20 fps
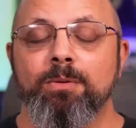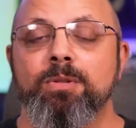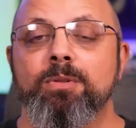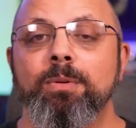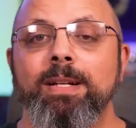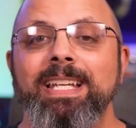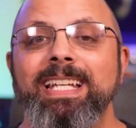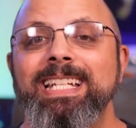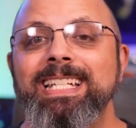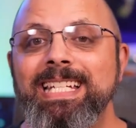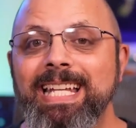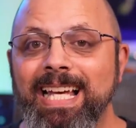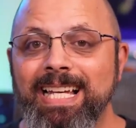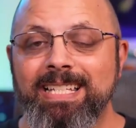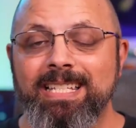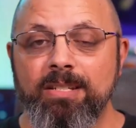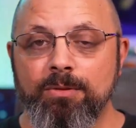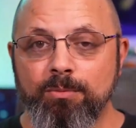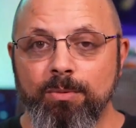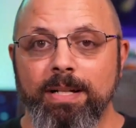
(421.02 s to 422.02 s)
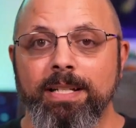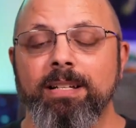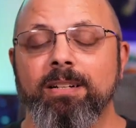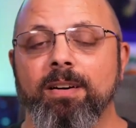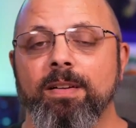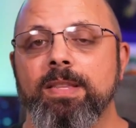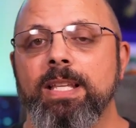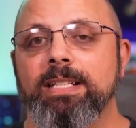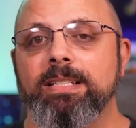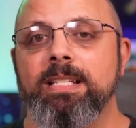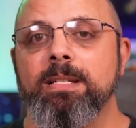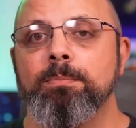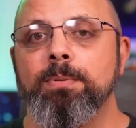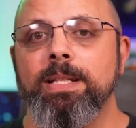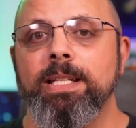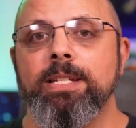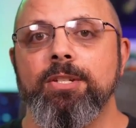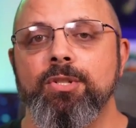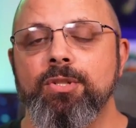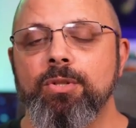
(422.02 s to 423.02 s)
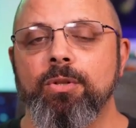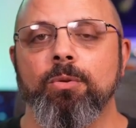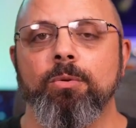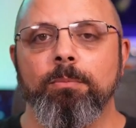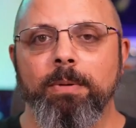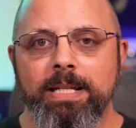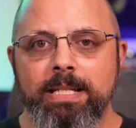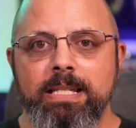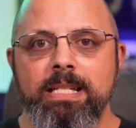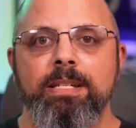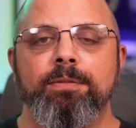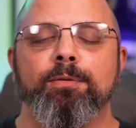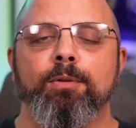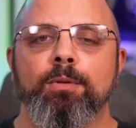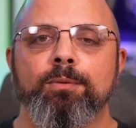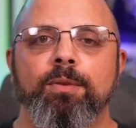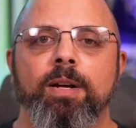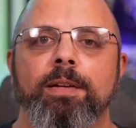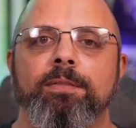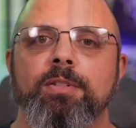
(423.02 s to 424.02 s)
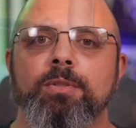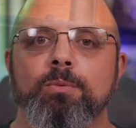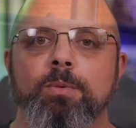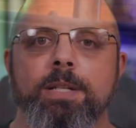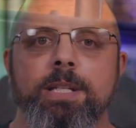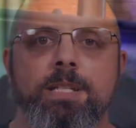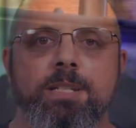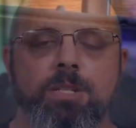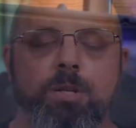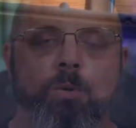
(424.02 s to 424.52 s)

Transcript: I was running DeX running on that display. So my Z Fold 5 can run its